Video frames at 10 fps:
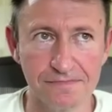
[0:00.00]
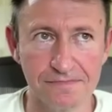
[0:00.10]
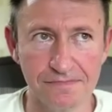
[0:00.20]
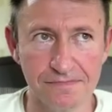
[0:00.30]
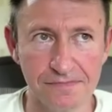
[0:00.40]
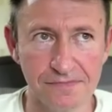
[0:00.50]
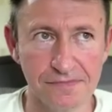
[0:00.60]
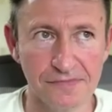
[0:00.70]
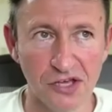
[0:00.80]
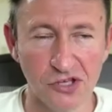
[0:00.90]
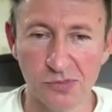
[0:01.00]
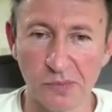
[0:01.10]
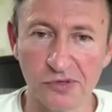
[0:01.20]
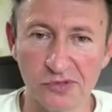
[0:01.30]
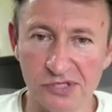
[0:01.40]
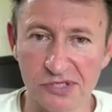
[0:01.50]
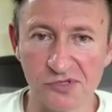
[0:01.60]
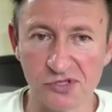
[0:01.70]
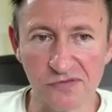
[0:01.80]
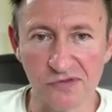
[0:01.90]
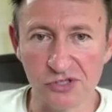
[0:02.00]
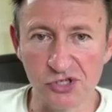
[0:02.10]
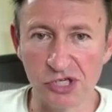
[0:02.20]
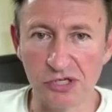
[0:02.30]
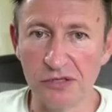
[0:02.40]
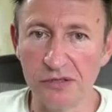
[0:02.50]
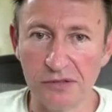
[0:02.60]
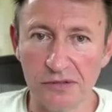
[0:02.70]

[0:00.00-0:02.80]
Mm-hmm. You remember the Subservient Chicken?